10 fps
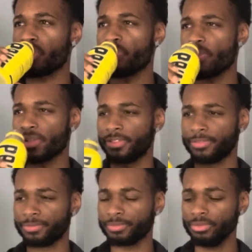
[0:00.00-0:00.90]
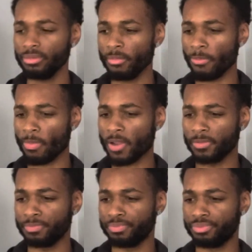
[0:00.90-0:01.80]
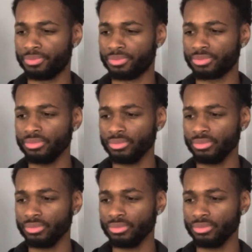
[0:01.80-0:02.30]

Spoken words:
Nobody speaks.